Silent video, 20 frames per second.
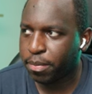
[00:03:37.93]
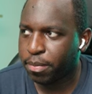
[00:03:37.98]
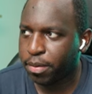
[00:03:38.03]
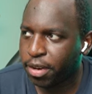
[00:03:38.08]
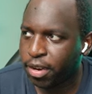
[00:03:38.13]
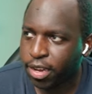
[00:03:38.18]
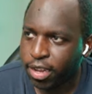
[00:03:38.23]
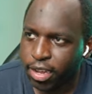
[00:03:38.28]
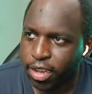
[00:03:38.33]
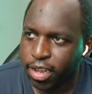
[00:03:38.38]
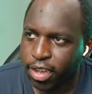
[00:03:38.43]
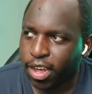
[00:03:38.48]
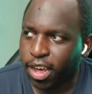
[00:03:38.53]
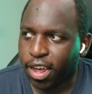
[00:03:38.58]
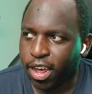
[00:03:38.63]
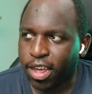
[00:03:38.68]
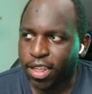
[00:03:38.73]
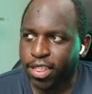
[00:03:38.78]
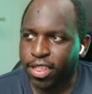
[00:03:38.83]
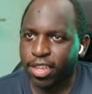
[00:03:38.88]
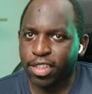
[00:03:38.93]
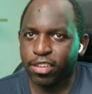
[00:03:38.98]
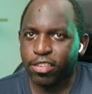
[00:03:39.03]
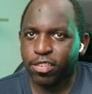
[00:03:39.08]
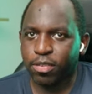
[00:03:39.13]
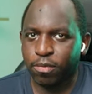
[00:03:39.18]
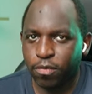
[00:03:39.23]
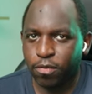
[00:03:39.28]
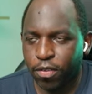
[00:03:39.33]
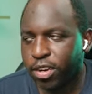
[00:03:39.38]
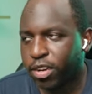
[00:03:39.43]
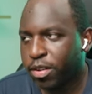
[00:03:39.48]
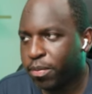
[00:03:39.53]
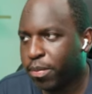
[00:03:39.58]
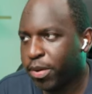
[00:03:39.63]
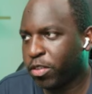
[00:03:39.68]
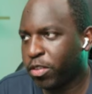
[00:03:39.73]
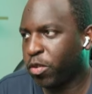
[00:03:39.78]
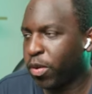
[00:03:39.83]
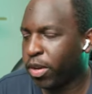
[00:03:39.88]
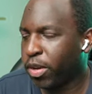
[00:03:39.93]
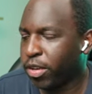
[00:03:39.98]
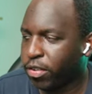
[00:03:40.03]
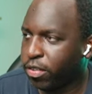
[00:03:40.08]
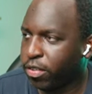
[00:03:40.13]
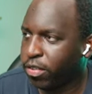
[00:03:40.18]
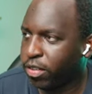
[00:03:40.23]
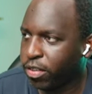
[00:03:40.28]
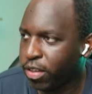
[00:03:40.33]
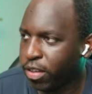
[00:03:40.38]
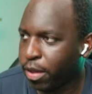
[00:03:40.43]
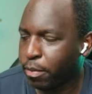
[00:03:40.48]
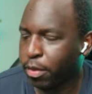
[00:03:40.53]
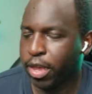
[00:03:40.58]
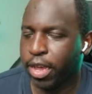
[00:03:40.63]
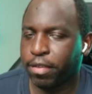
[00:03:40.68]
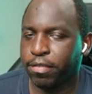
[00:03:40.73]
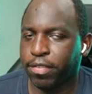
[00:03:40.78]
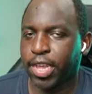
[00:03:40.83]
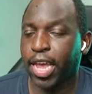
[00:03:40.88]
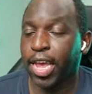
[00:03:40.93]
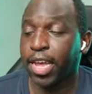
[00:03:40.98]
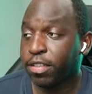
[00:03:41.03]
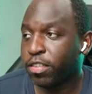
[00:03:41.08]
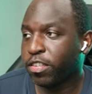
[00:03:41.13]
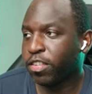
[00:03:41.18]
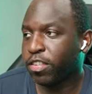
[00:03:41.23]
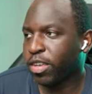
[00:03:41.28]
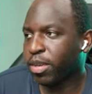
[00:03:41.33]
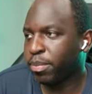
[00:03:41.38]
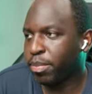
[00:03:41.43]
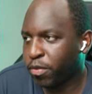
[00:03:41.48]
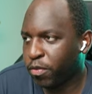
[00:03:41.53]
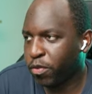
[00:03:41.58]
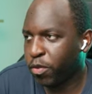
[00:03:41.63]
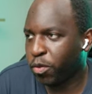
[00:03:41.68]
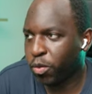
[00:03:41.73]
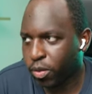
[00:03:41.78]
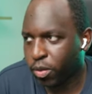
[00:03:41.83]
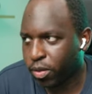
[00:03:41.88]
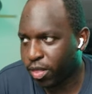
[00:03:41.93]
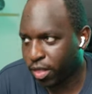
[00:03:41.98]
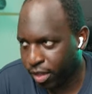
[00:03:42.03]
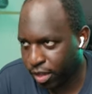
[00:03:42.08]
happen. And I think there's some fundamental questions that Tableau have to answer before